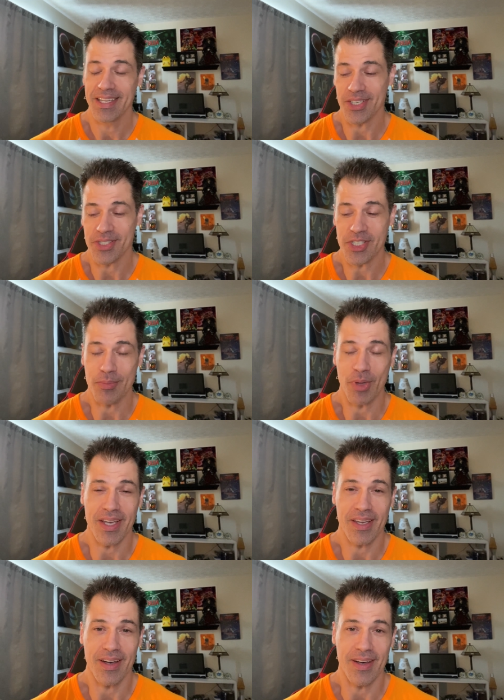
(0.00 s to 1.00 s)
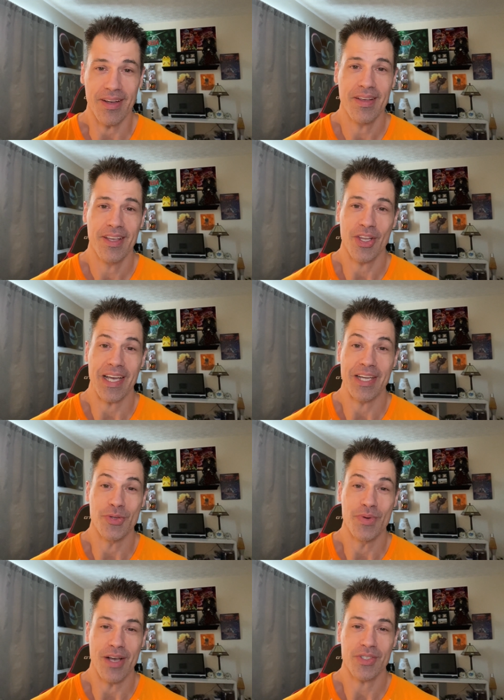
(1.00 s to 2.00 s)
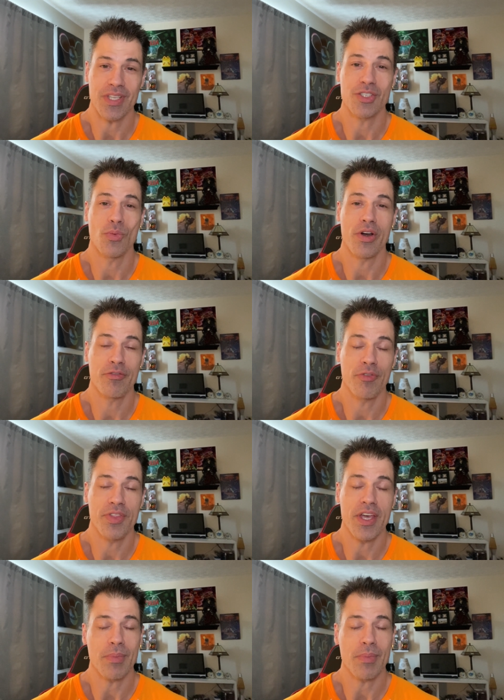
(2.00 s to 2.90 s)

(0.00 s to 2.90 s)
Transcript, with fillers: Doesn't seem like uh, like I do now. So that's a wonderful thing.